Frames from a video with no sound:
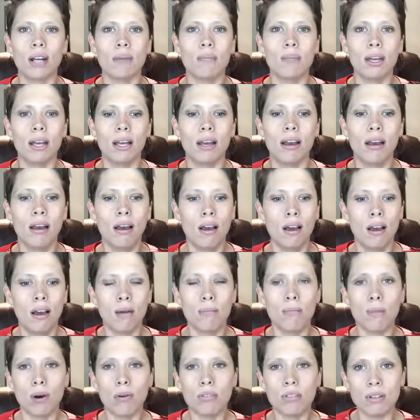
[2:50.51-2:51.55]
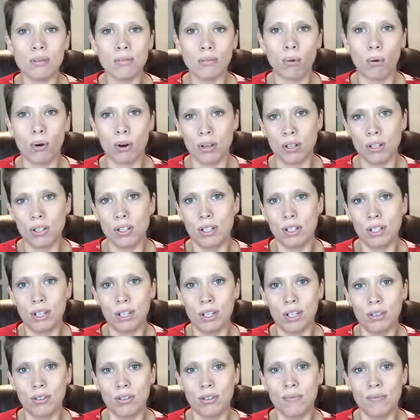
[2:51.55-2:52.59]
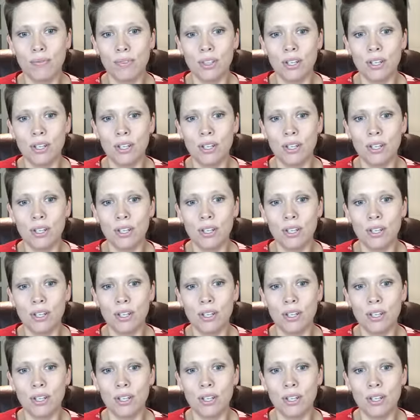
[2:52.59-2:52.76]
be most important to you?